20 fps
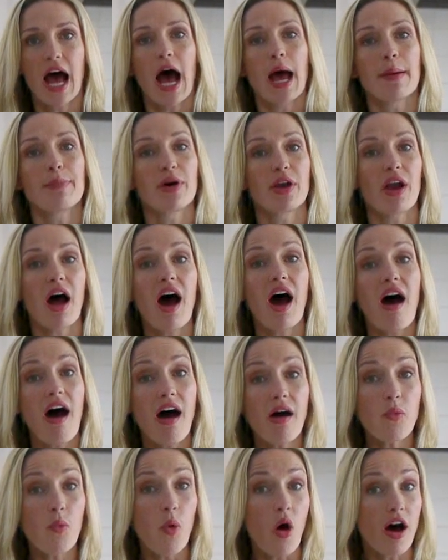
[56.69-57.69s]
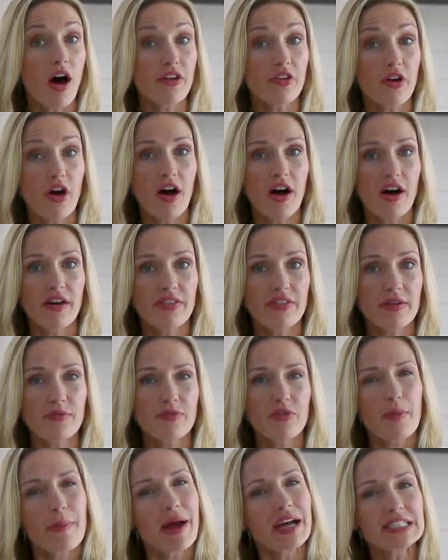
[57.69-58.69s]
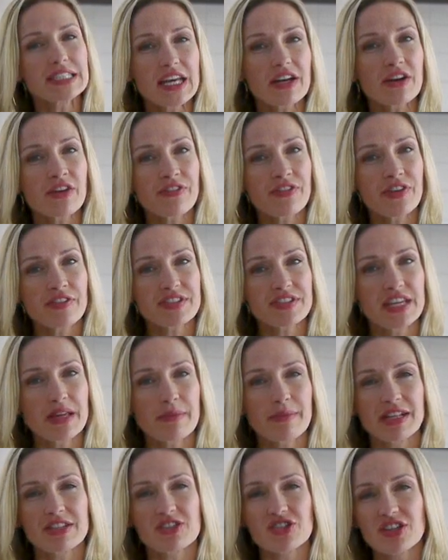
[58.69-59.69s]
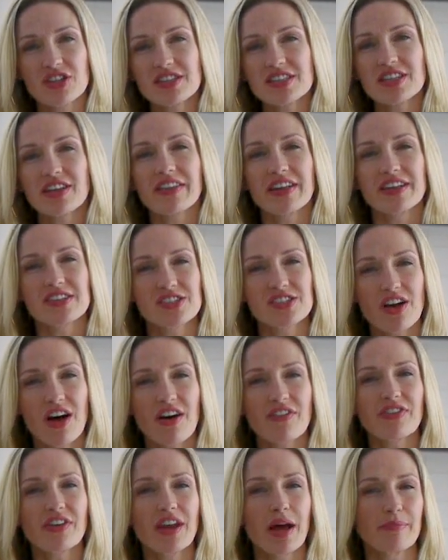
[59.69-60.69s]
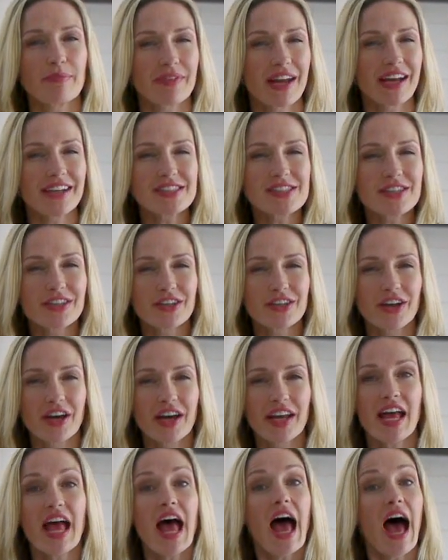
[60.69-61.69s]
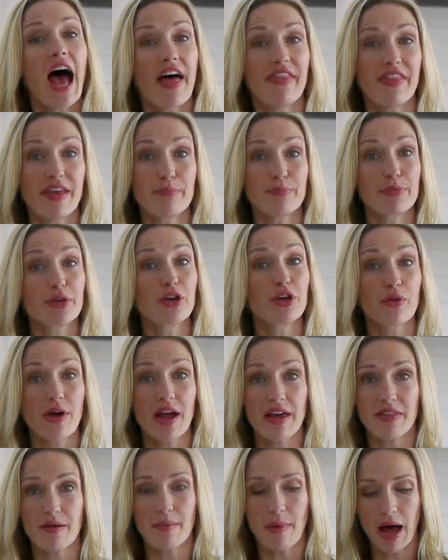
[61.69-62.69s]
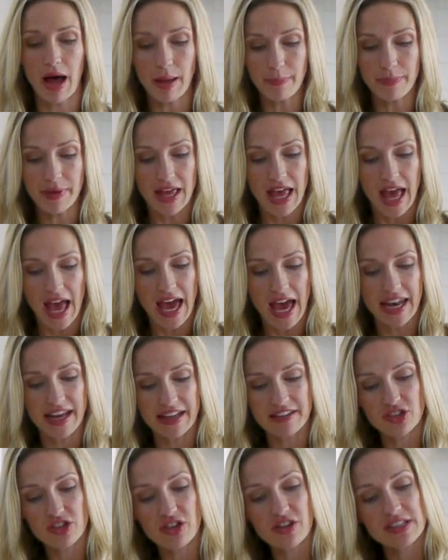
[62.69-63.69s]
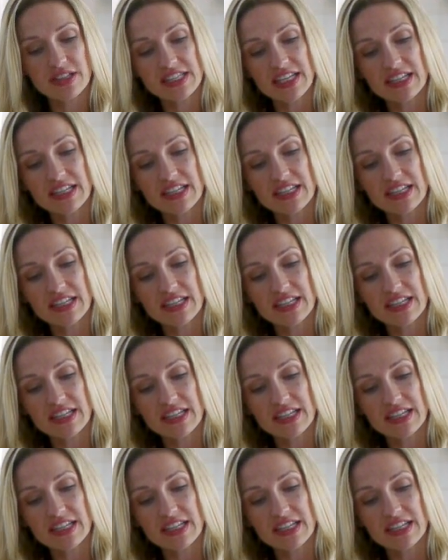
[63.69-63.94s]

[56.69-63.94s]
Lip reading: I put hot water on them for about 10 or 15 minutes just till they soften up nice and good, and then puree them up. And it turns